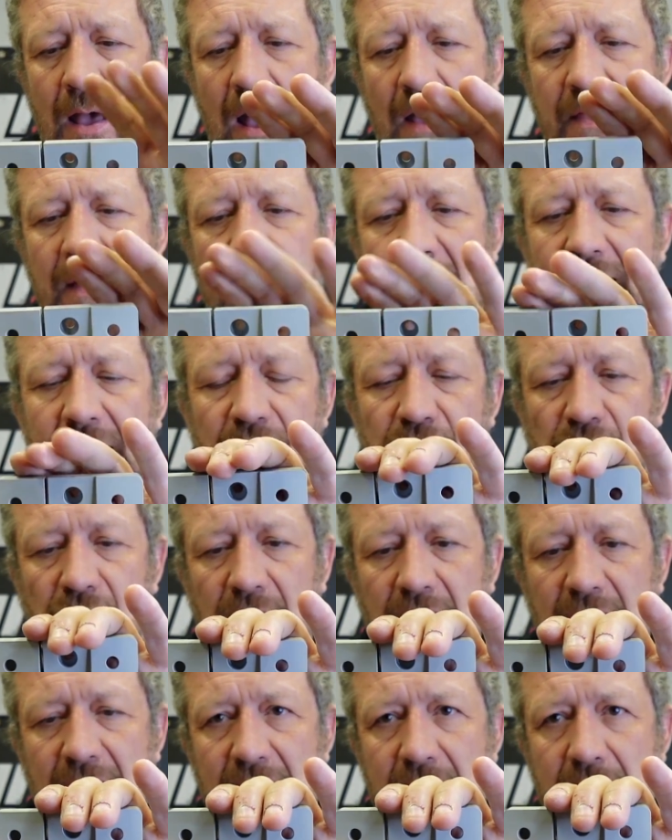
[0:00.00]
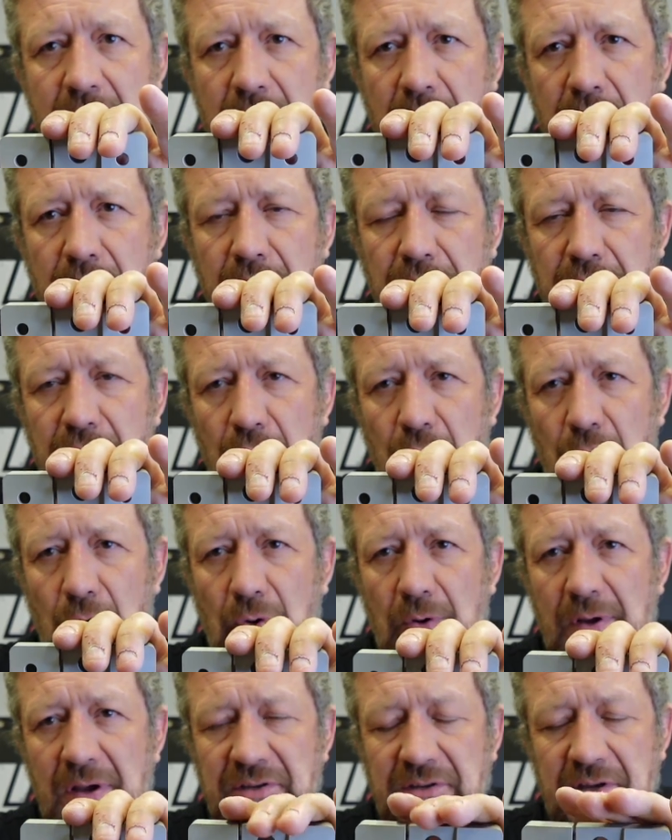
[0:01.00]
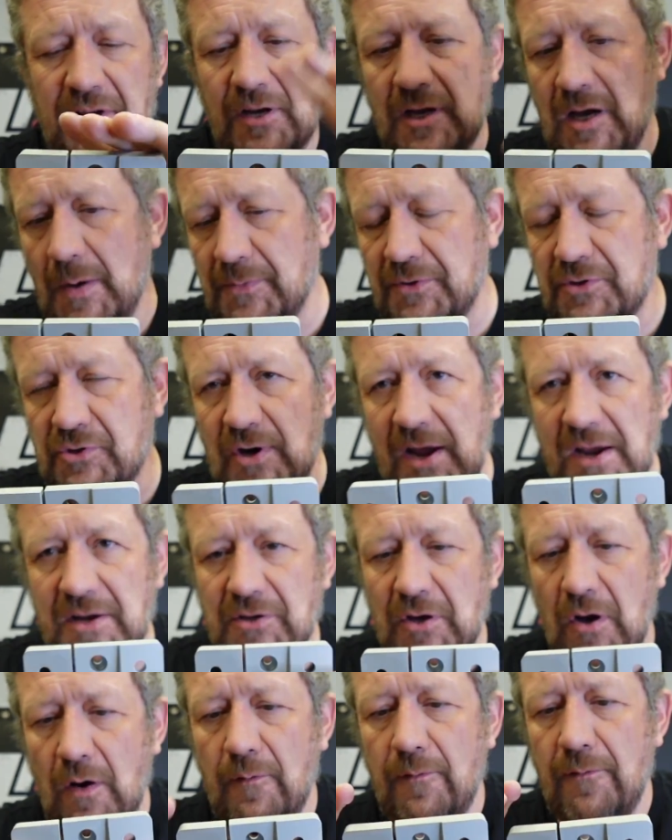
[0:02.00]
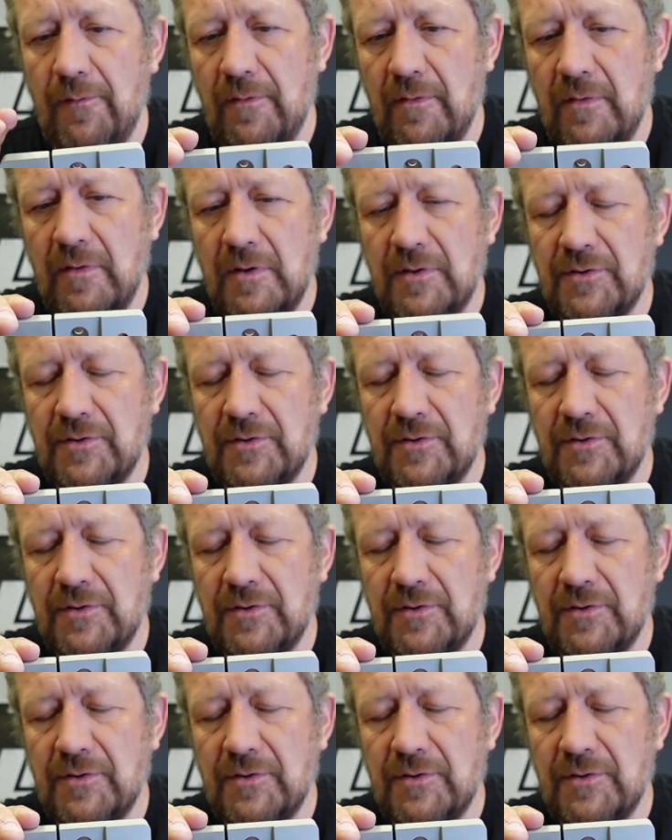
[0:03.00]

and then literally the door is going to come straight off.